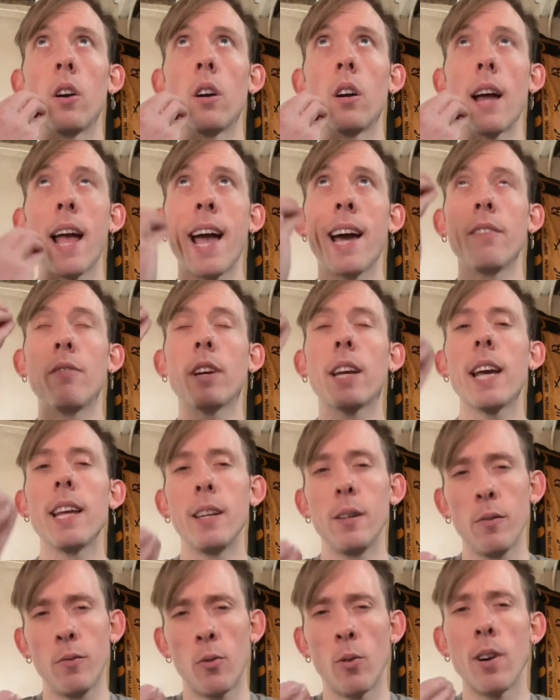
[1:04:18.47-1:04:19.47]

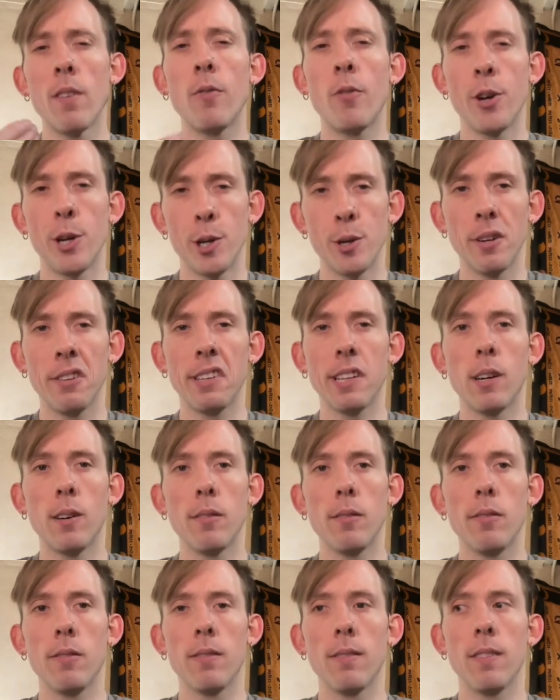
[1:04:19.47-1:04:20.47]
advocating for
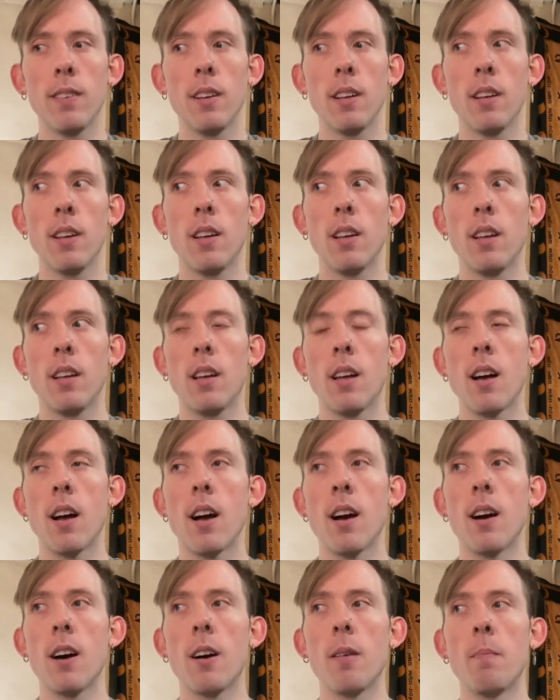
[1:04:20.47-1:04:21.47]
yourself.
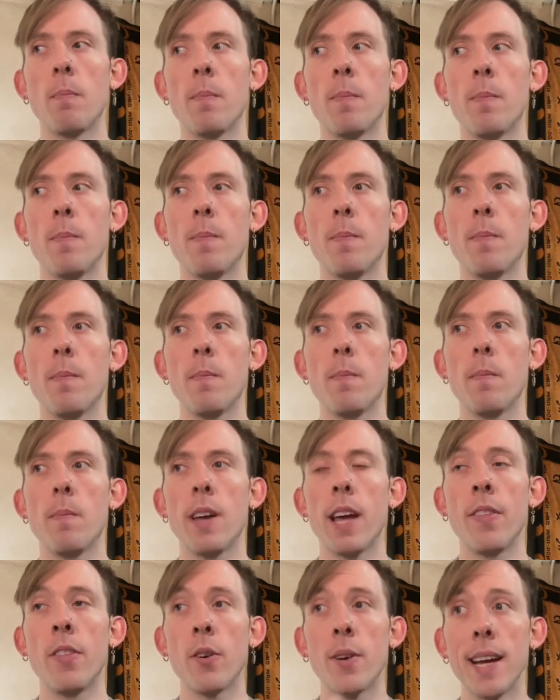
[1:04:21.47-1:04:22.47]

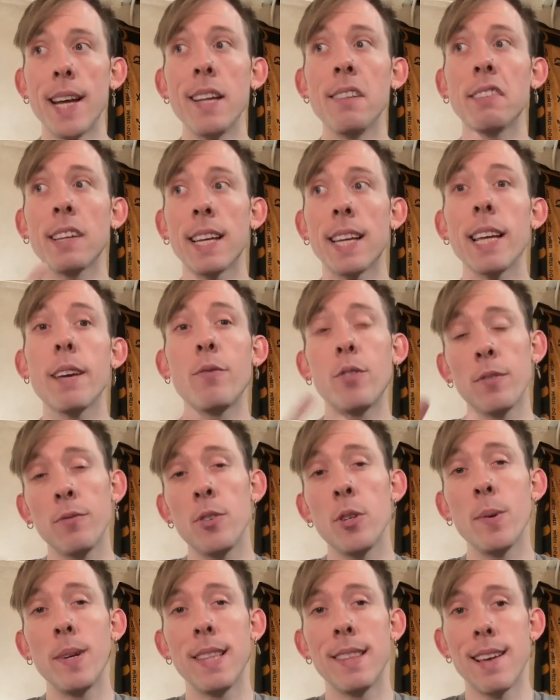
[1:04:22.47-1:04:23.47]
And there is a gift of
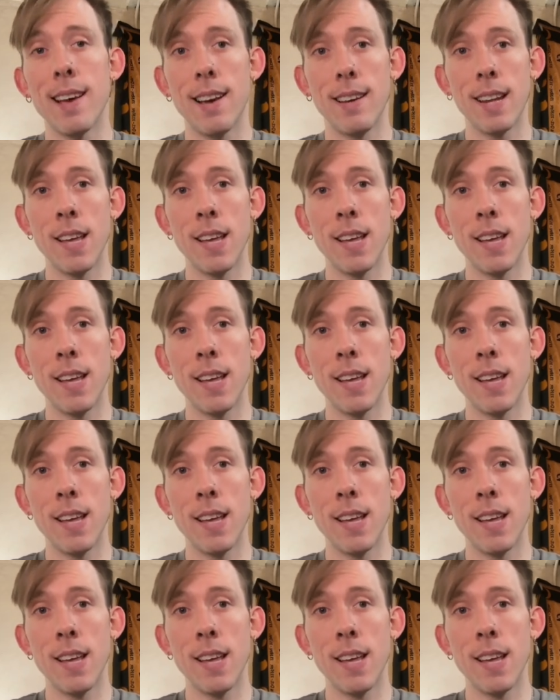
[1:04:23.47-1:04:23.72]
doing that.